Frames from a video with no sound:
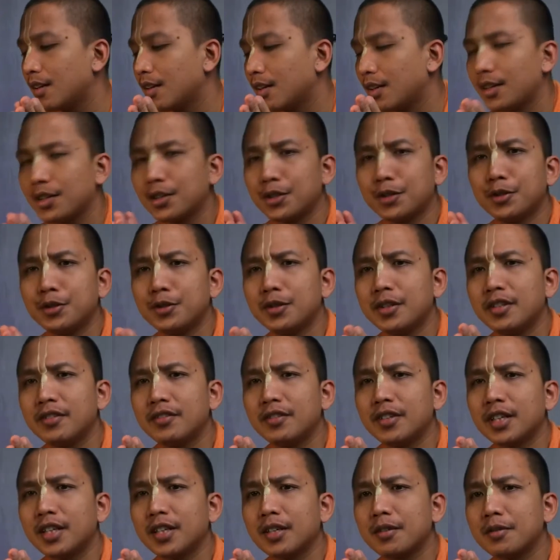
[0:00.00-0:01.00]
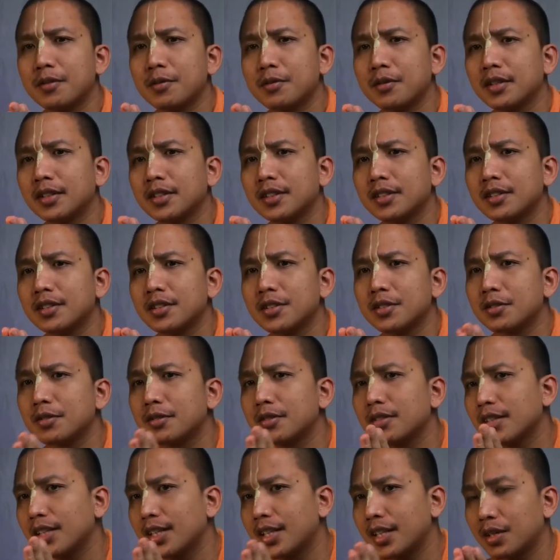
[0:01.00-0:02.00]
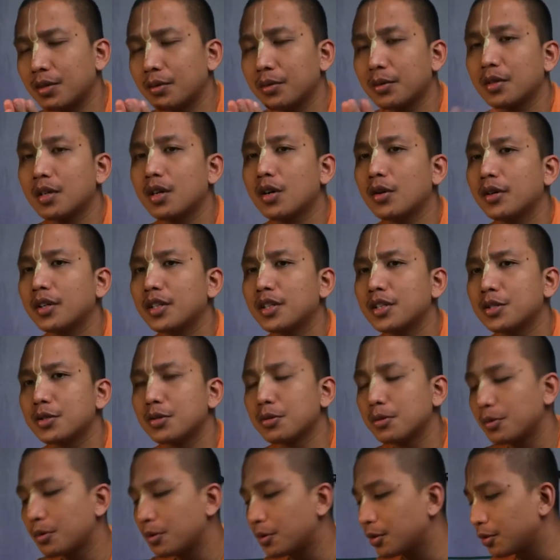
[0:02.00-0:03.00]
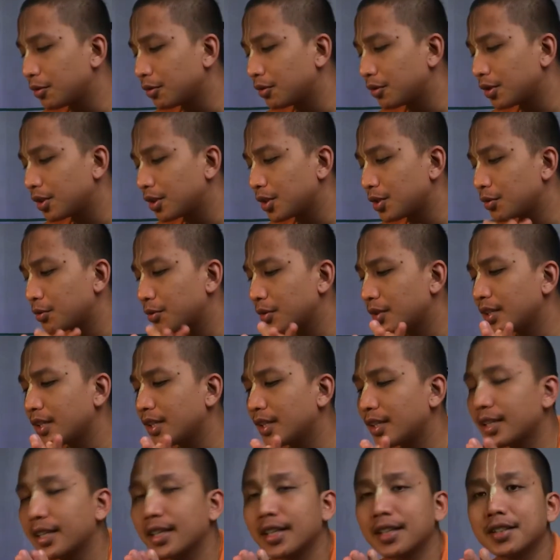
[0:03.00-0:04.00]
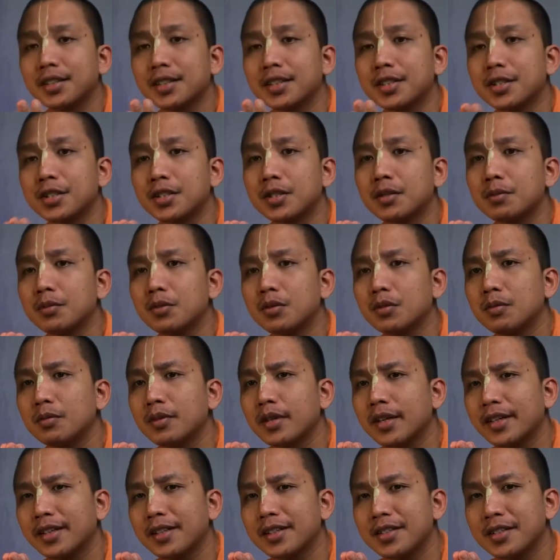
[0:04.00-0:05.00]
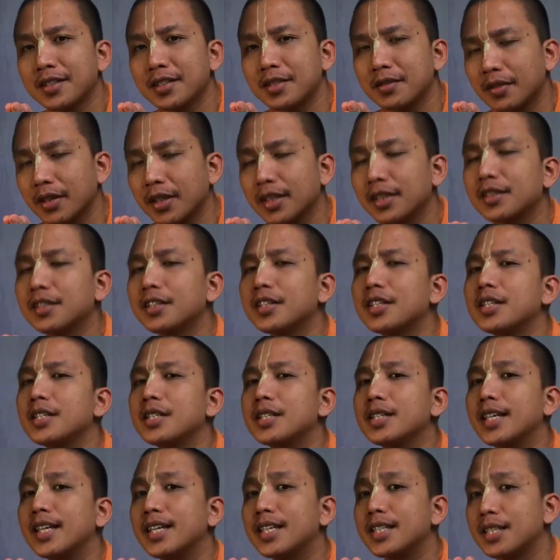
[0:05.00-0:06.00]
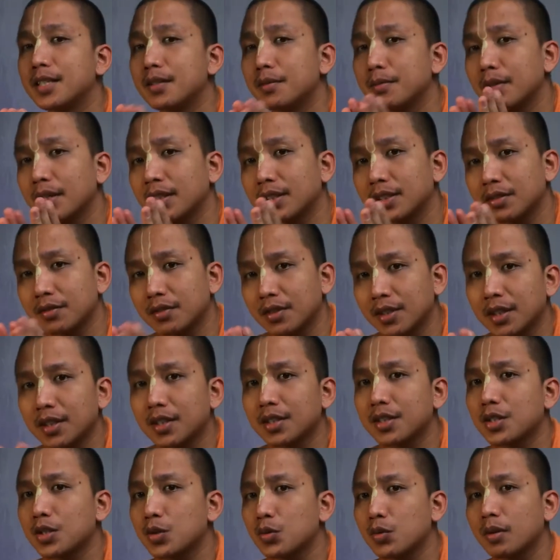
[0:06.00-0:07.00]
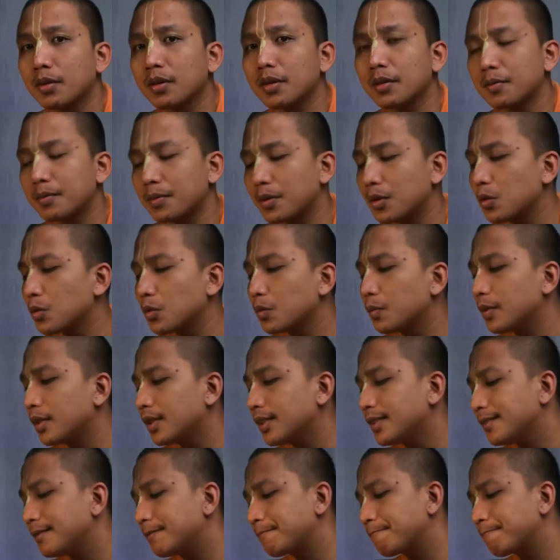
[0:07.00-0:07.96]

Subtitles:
Good evening, everyone. Tonight we're going to continue reading again the Krishna book by His Divine Grace A.C. Bhaktivedanta Swami Prabhupada.